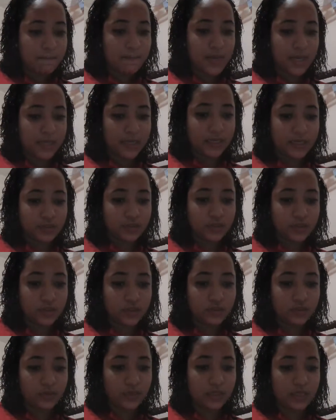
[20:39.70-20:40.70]
But as
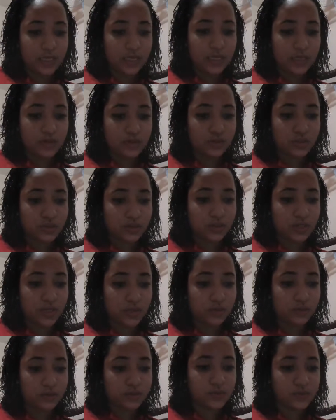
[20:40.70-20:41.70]
children age,
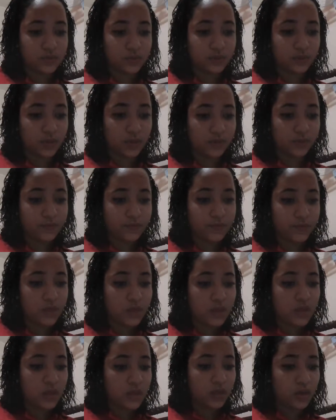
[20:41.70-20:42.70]
they also grow
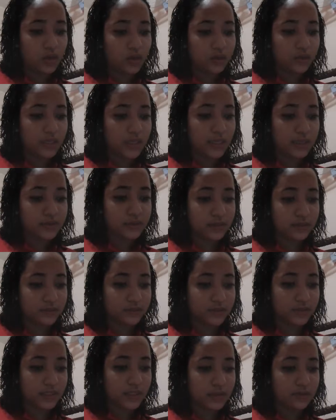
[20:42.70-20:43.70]

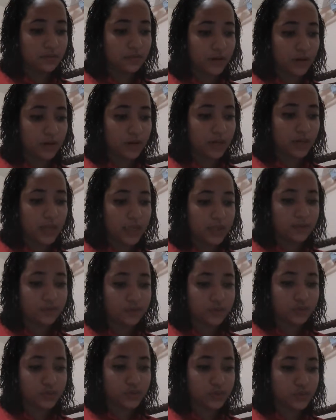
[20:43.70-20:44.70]
cognitively, are
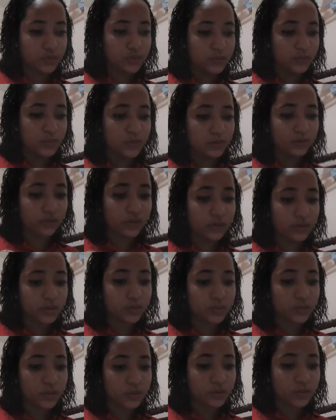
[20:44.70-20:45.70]
able to
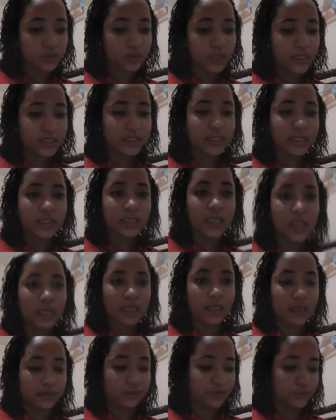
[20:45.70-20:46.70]
learn more quickly
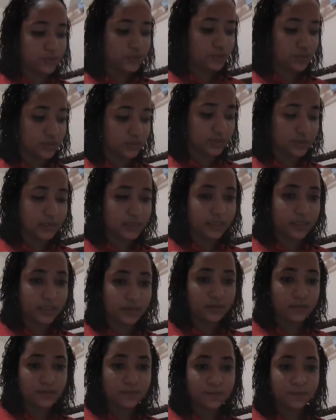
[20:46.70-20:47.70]
and efficiently.
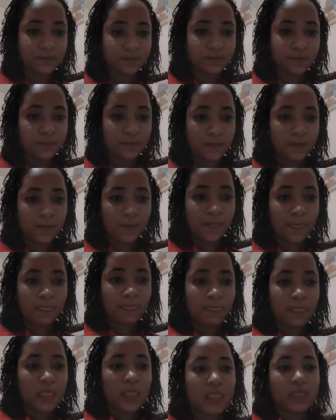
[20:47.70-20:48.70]

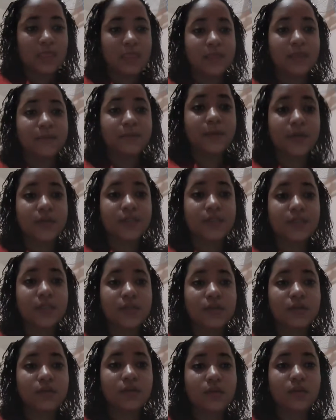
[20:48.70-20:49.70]
The
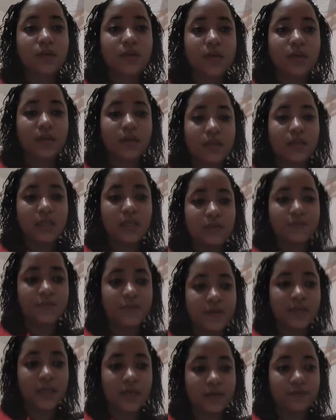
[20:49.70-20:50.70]
particular
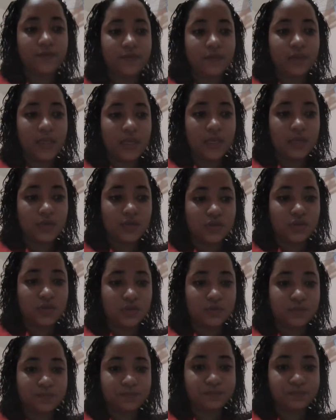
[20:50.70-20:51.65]
effect of age.